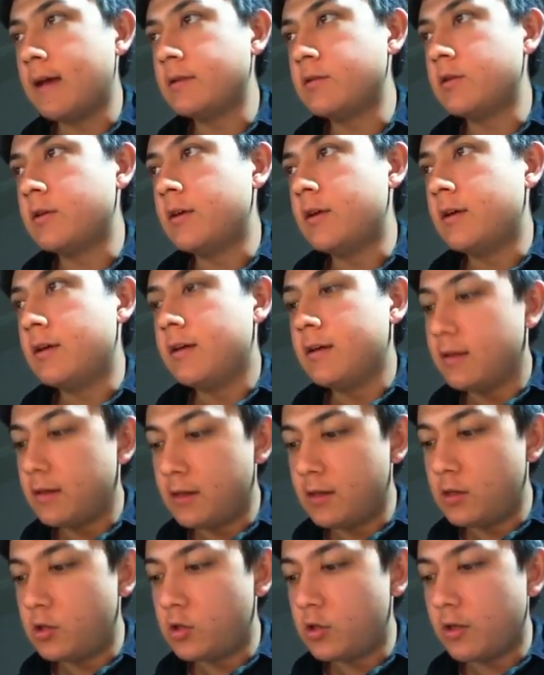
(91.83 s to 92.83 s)
and
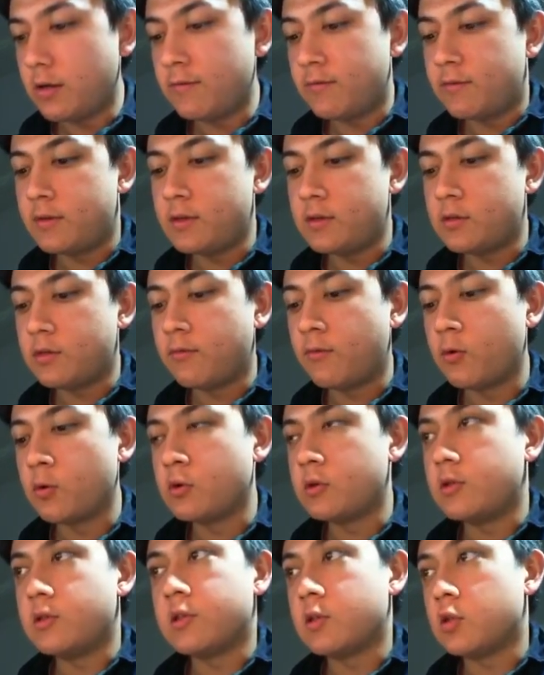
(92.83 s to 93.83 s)
each of
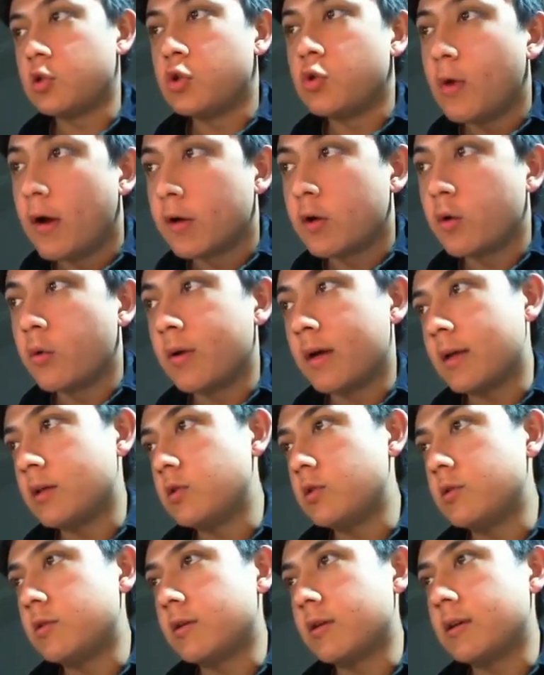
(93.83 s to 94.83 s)
these vertices has two
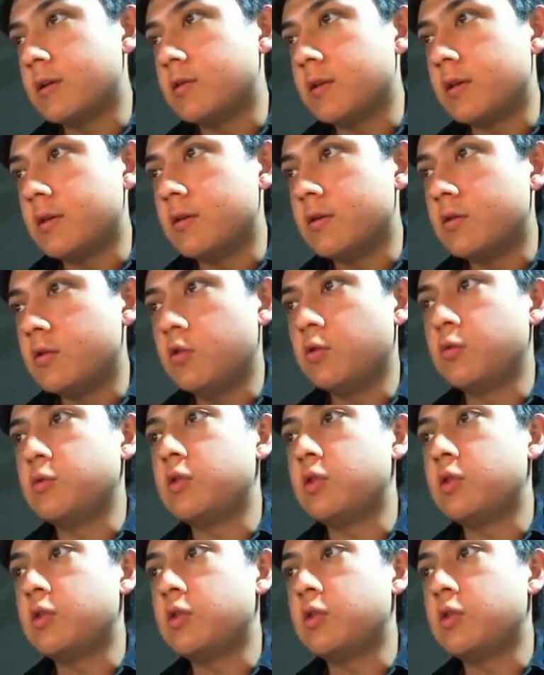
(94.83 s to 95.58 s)
outgoing edges, like I said.